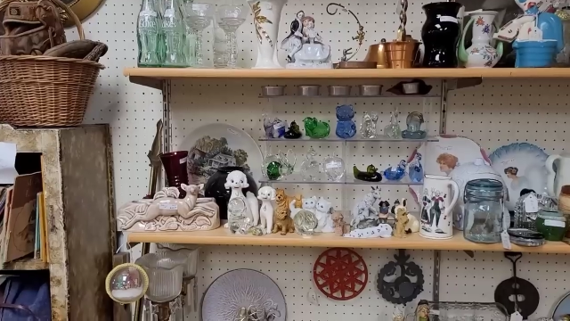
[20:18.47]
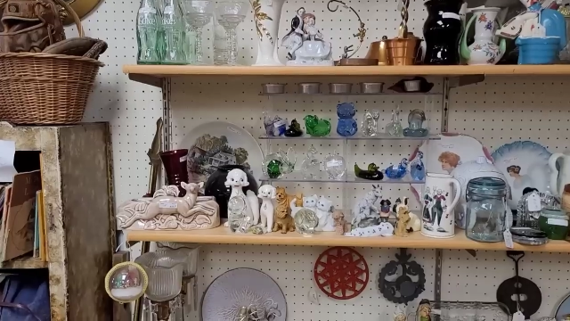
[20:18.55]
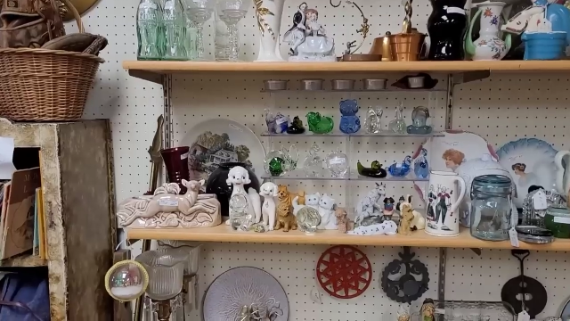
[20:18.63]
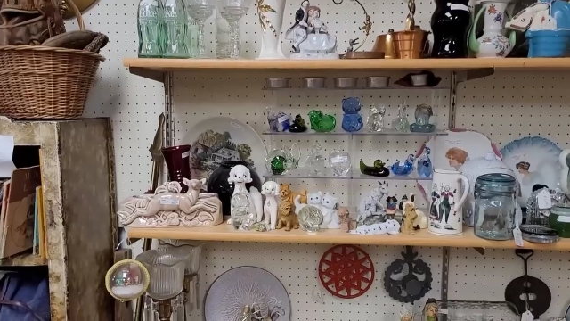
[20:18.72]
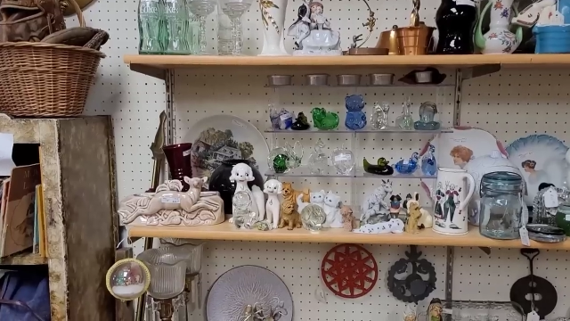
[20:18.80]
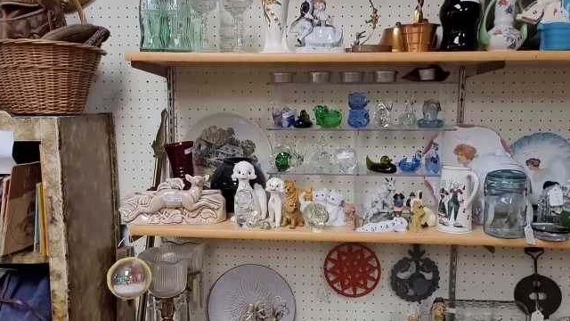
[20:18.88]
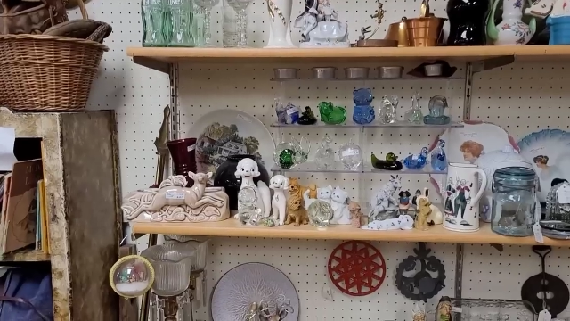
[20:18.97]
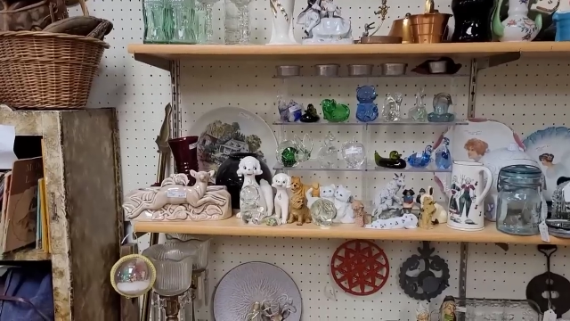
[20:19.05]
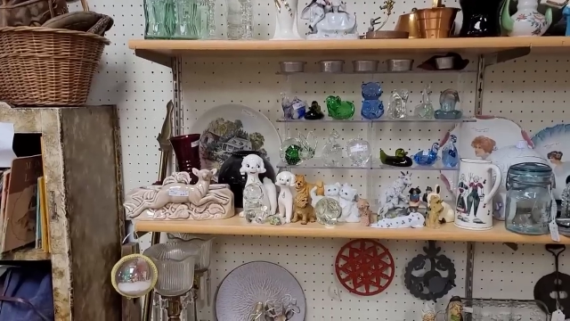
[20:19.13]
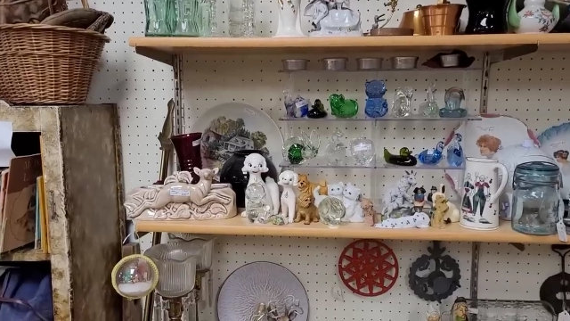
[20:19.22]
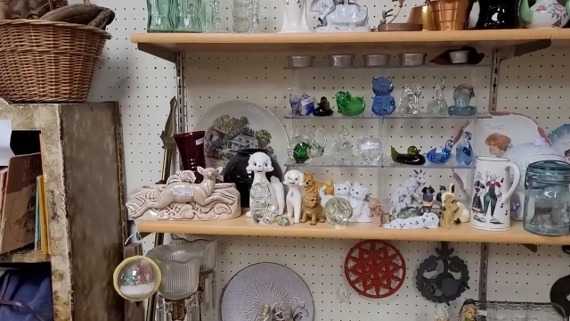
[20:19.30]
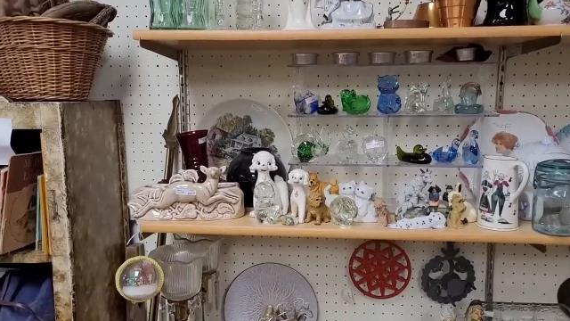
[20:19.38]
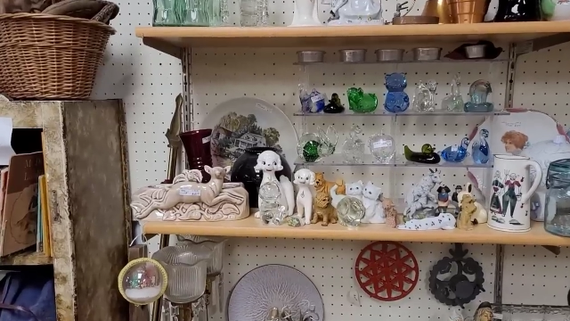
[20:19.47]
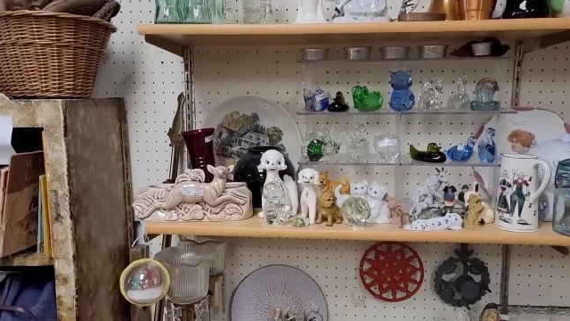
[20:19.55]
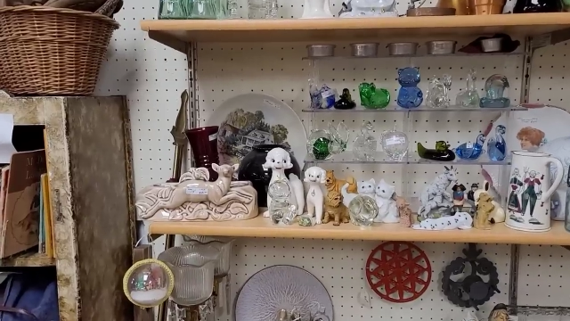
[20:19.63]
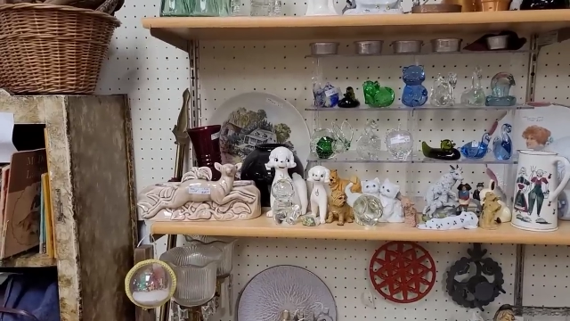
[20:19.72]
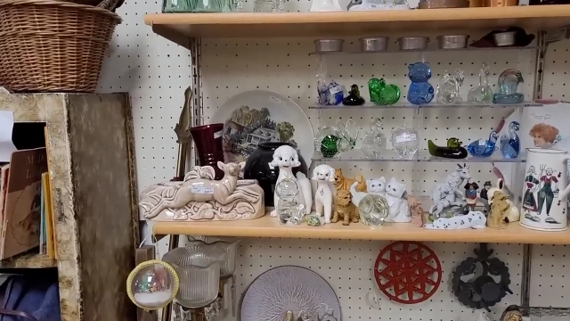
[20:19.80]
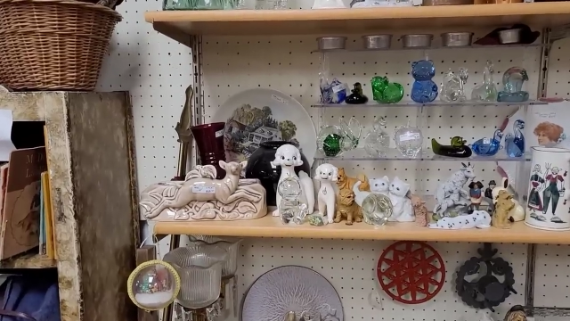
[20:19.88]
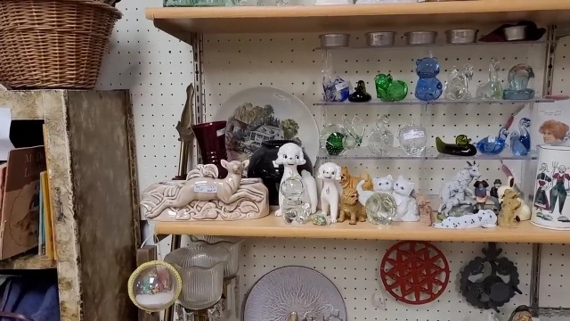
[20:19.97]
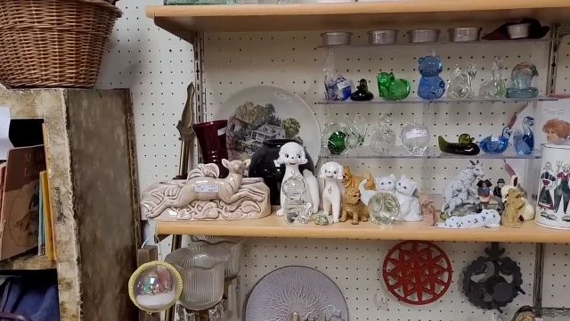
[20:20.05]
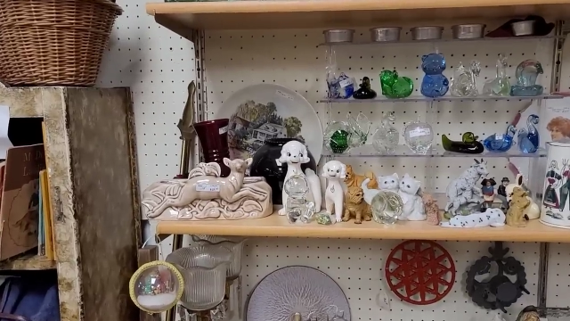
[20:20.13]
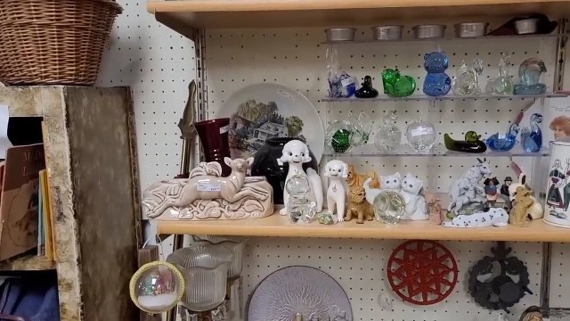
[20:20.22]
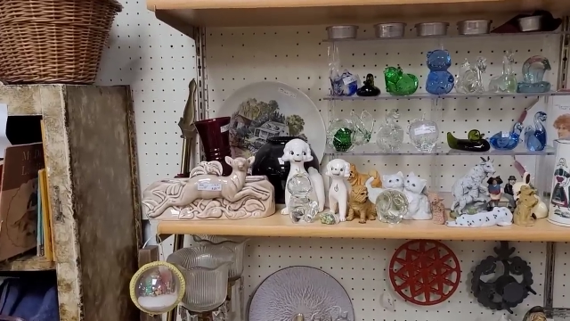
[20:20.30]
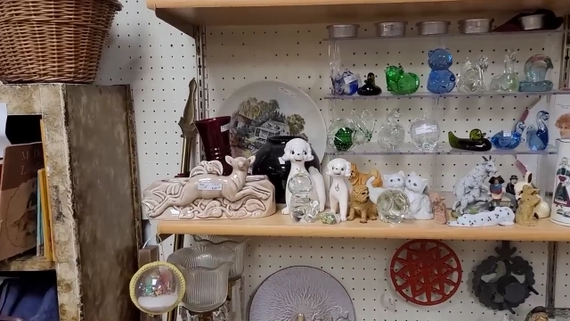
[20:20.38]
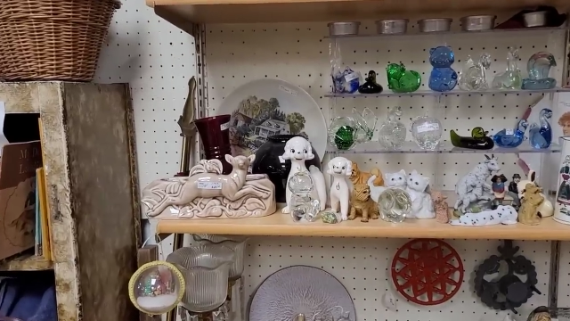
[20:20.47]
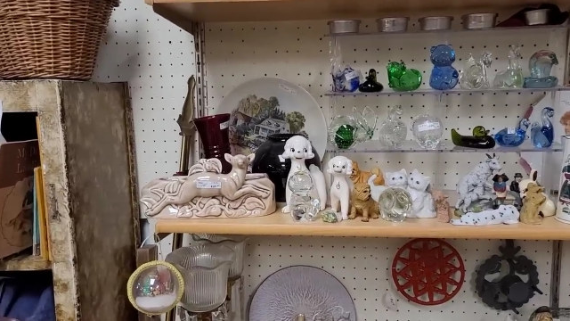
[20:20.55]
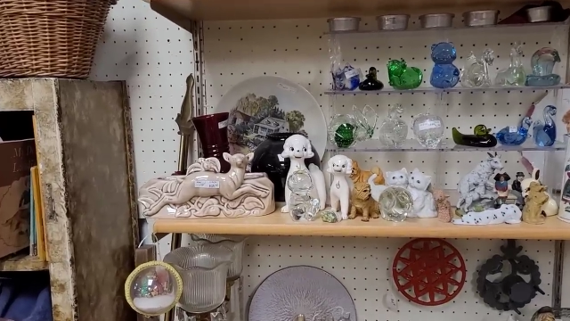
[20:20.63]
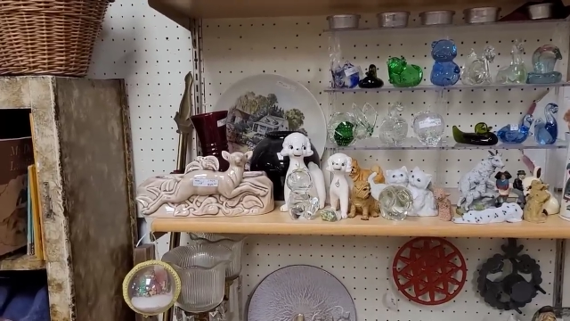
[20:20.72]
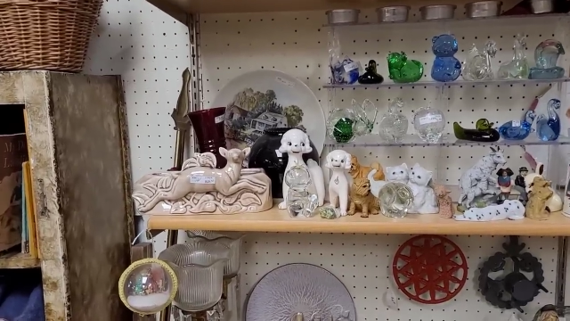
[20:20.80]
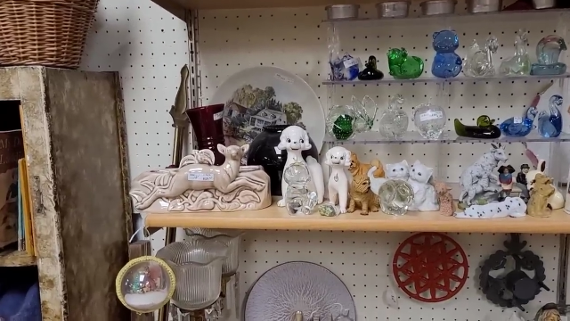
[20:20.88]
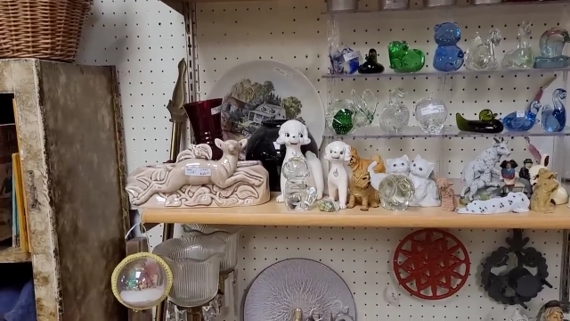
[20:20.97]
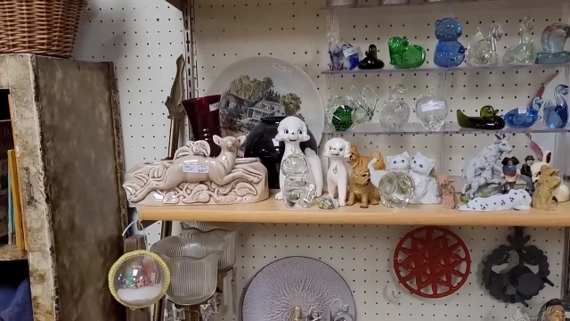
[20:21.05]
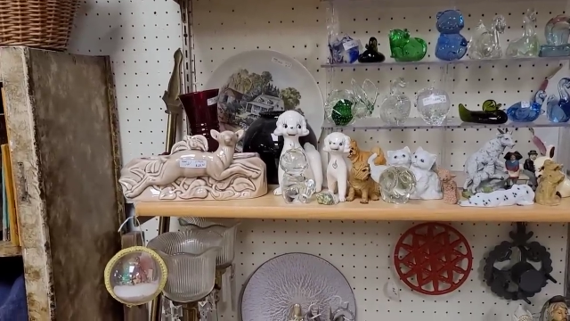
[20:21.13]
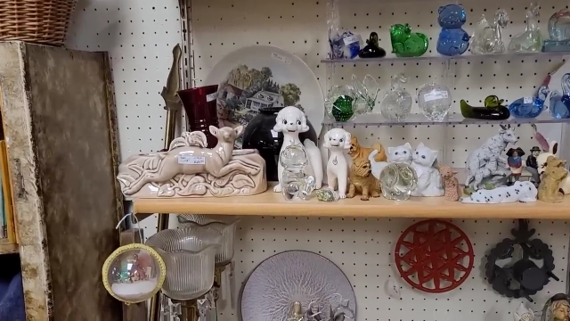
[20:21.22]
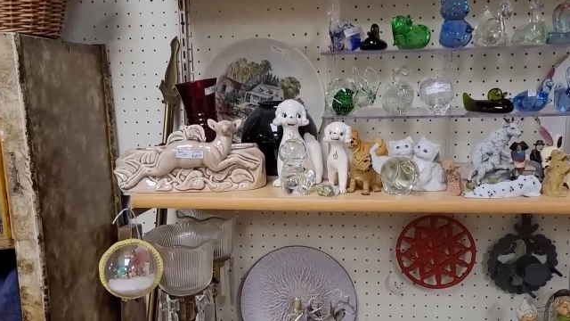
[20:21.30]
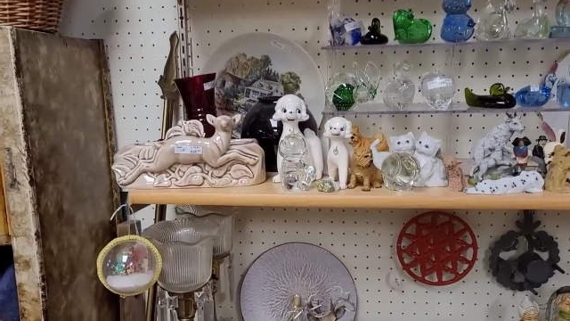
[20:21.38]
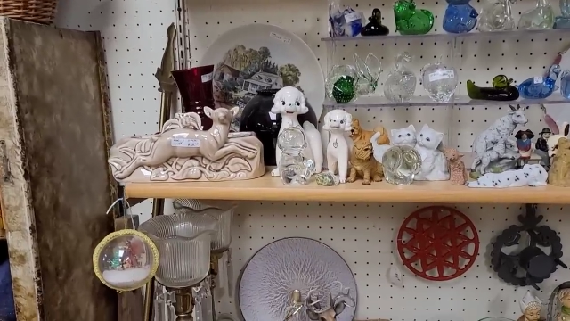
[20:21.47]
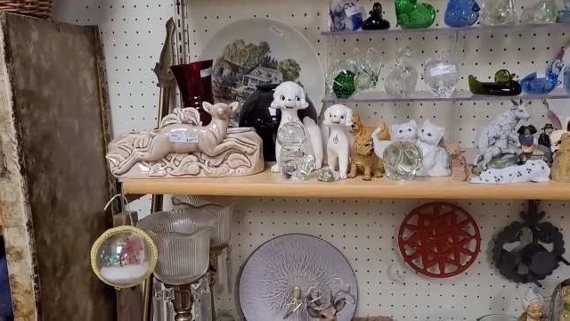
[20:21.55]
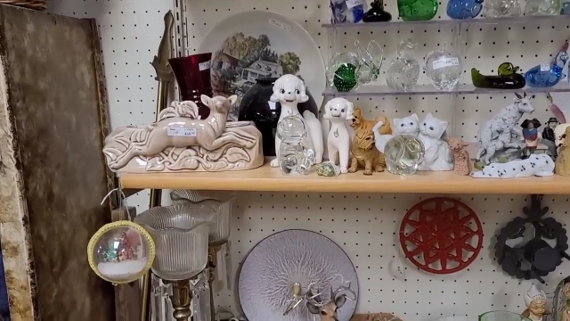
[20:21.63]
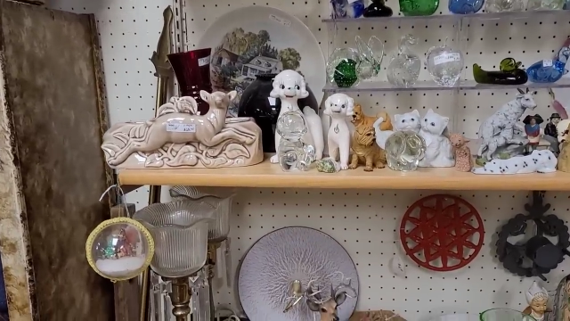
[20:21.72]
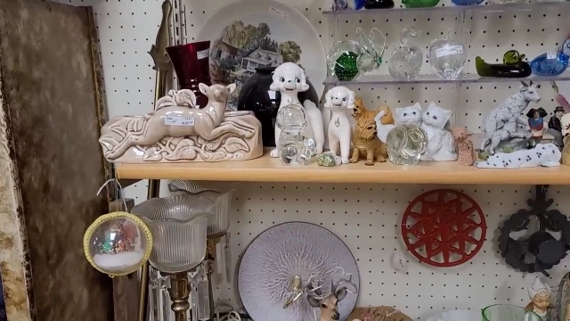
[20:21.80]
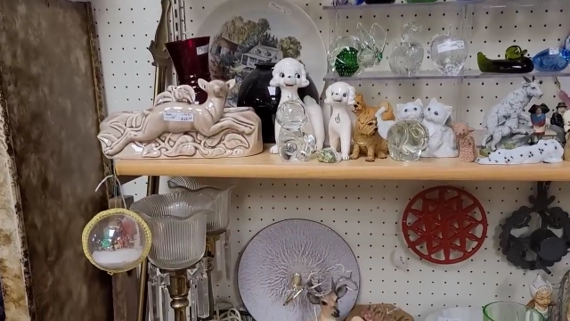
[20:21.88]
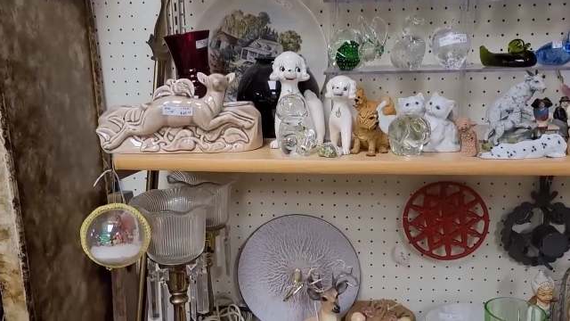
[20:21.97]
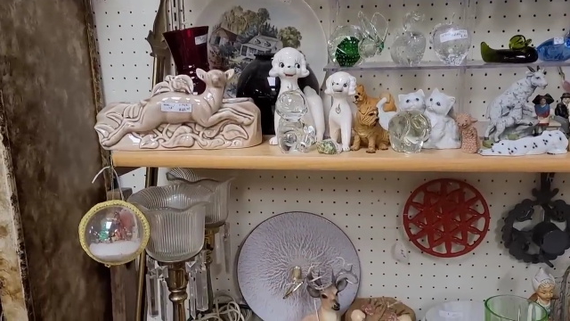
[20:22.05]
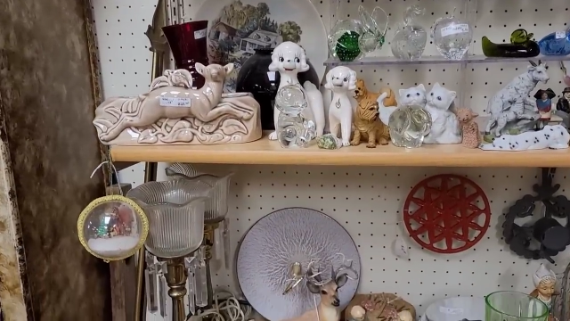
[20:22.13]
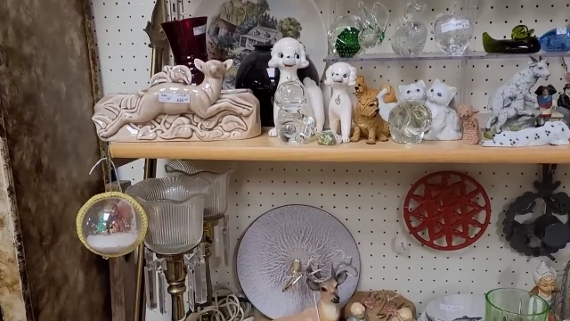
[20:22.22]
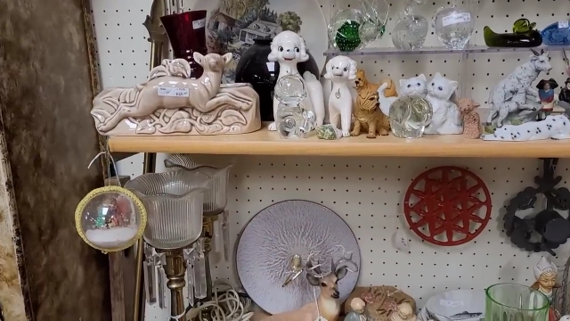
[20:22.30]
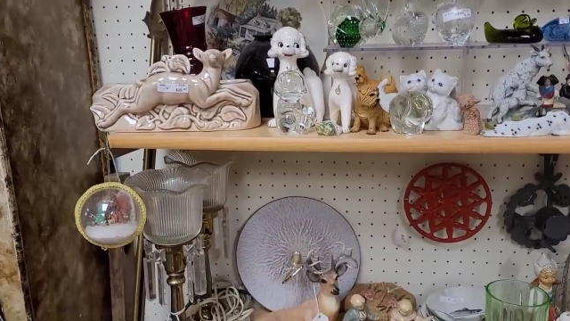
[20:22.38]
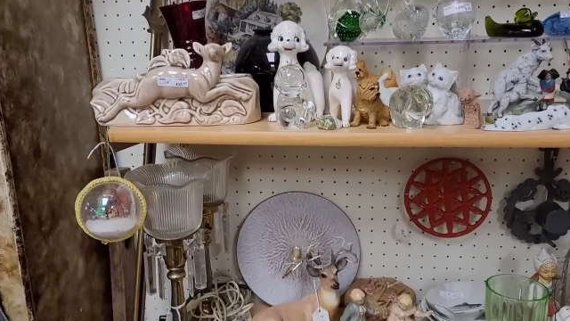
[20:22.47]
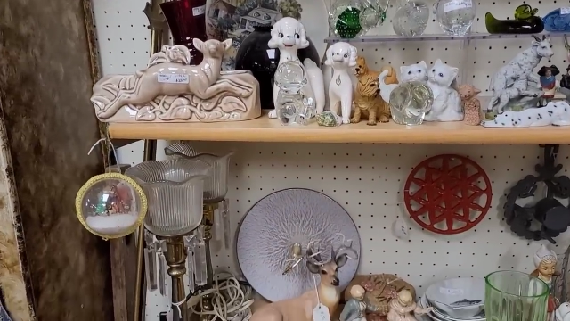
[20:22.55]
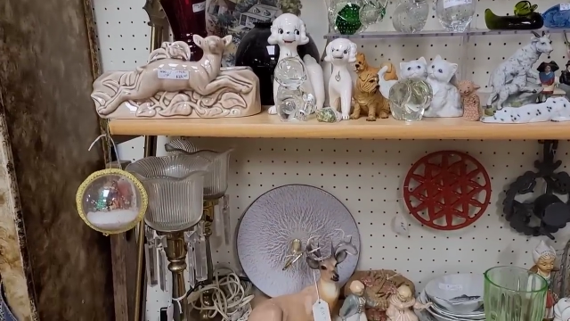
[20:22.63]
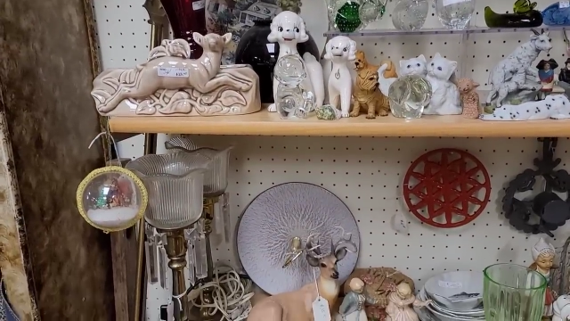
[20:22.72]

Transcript: (no speaker visible)